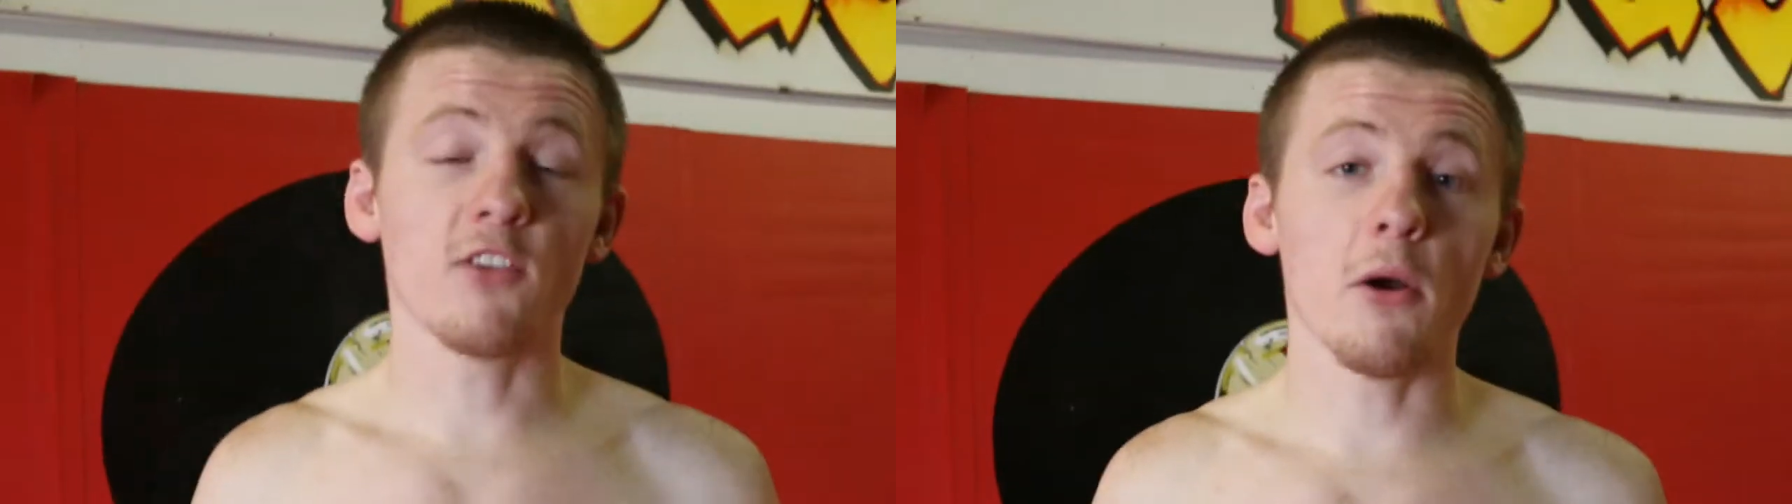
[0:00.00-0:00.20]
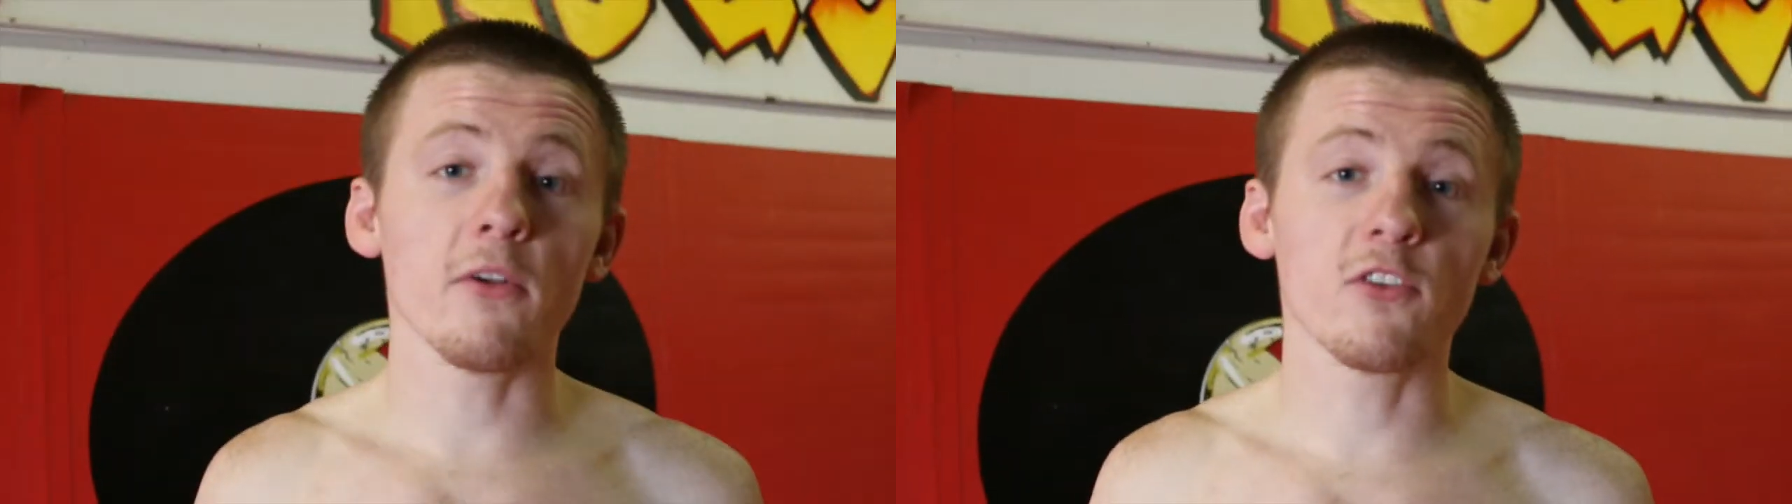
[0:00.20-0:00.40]

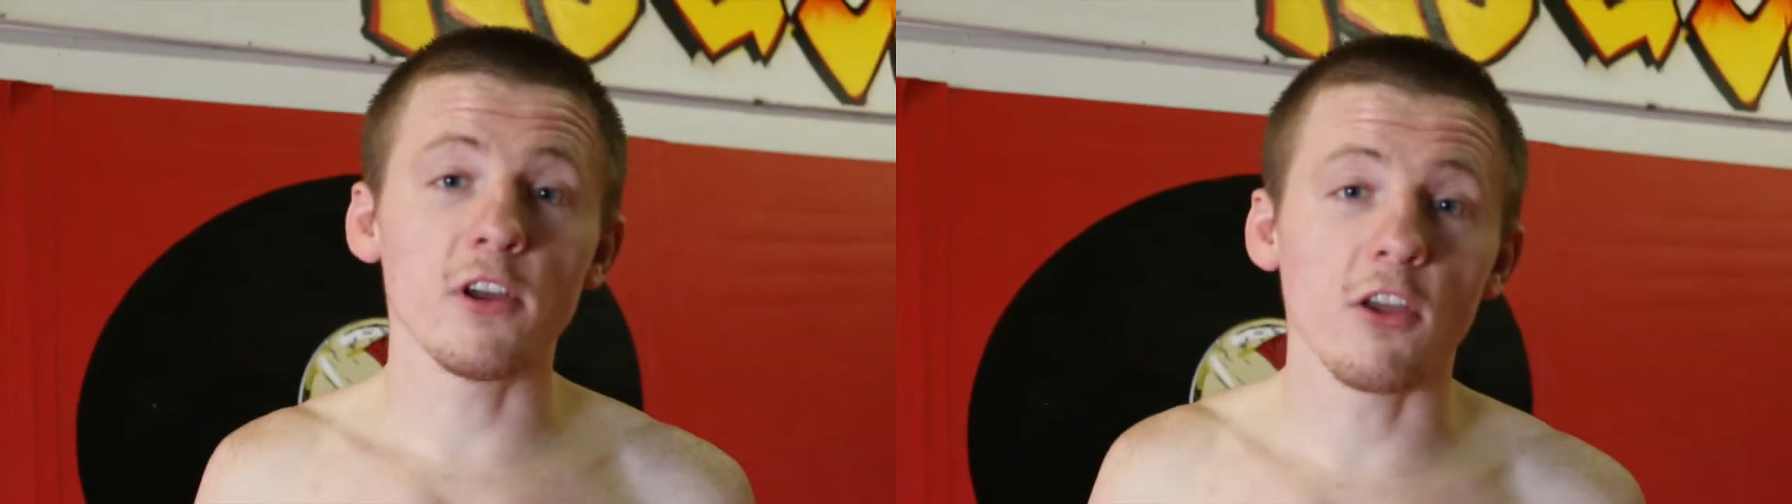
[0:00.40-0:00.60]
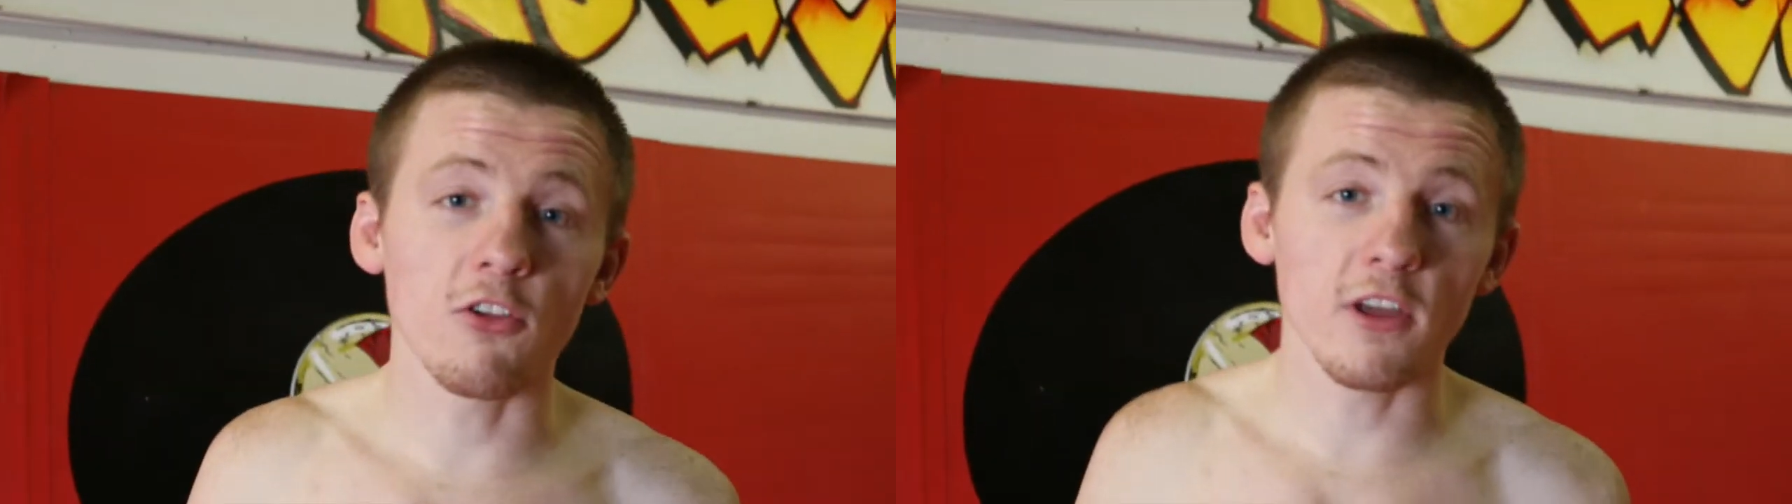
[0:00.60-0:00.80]
It's always
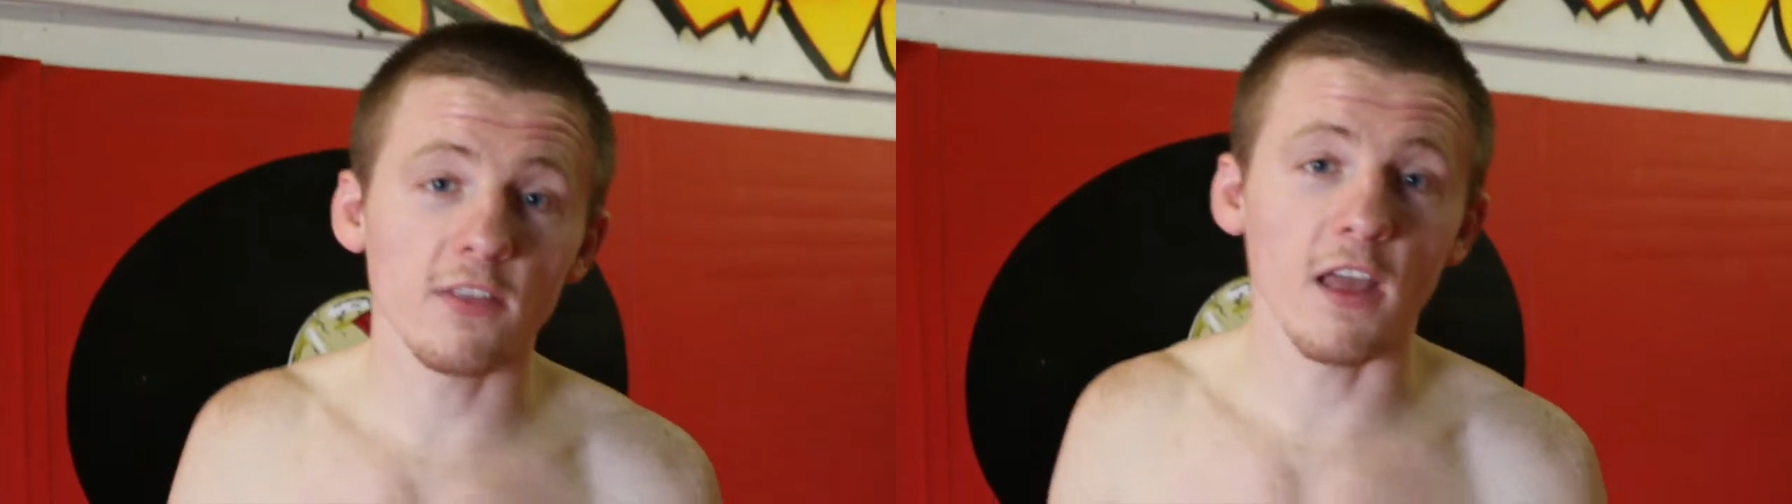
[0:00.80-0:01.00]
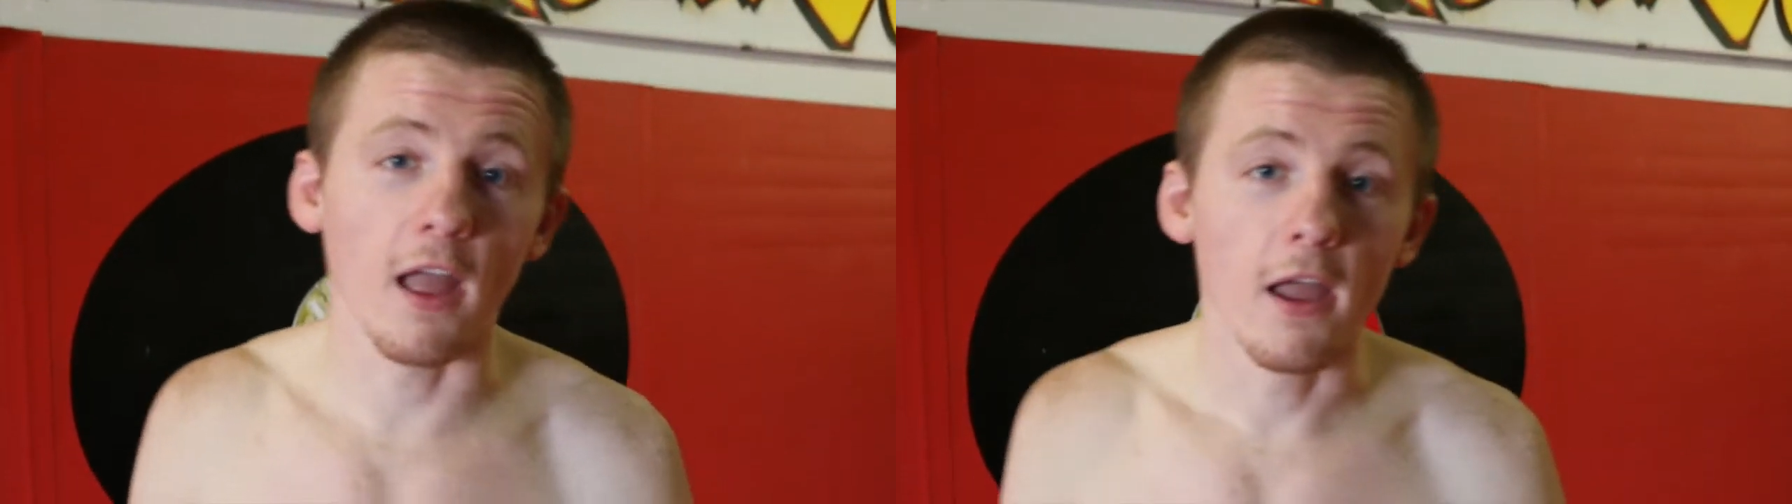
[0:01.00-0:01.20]
good because you
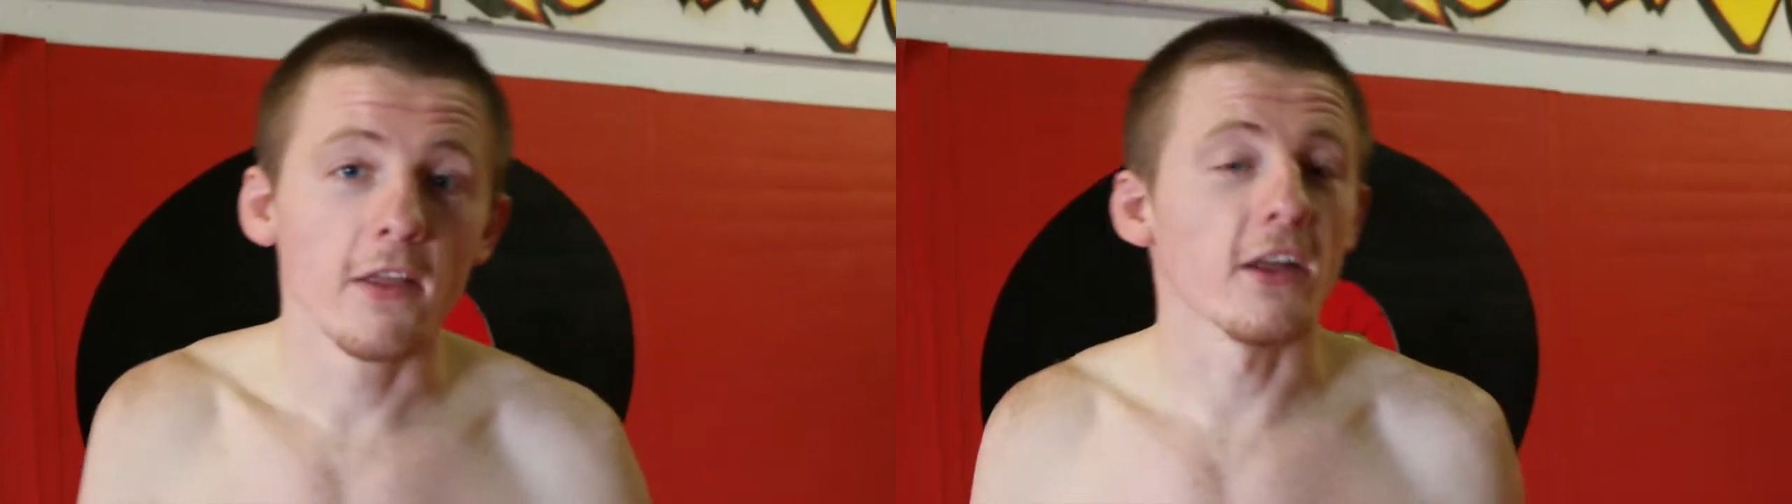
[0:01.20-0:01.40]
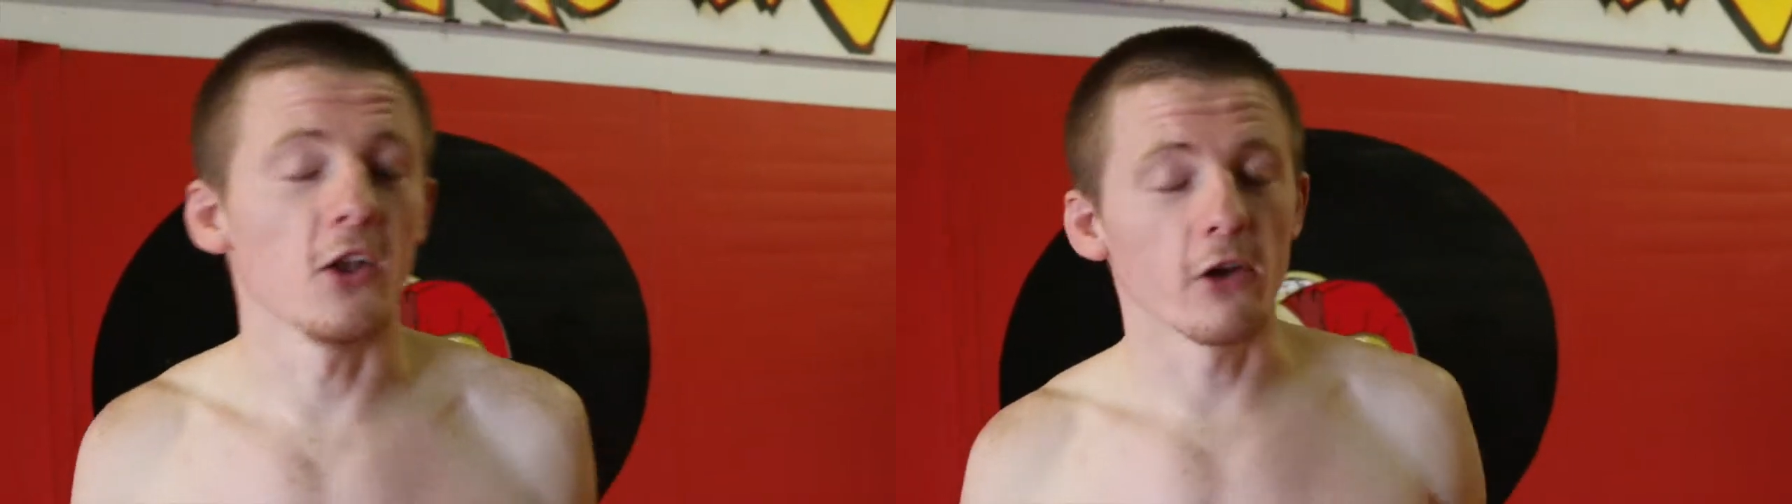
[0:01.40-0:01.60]
get that